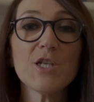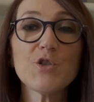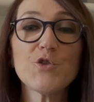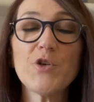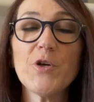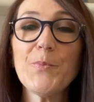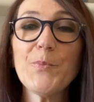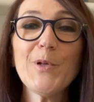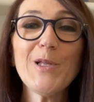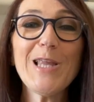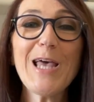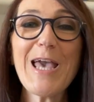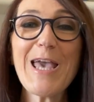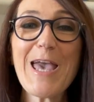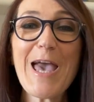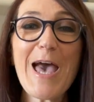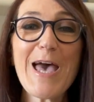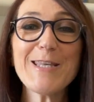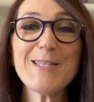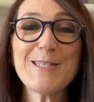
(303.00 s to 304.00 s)

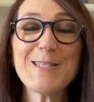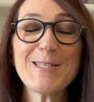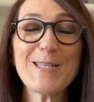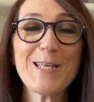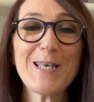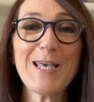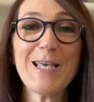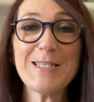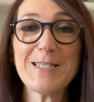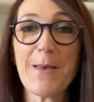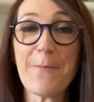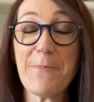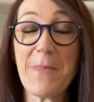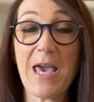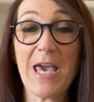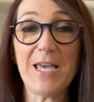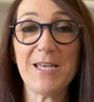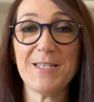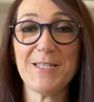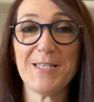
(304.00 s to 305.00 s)
AAAS is
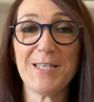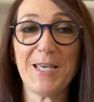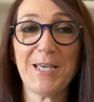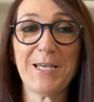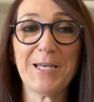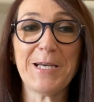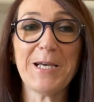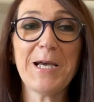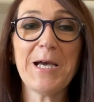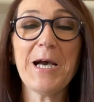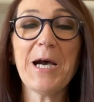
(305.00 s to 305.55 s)
amazing.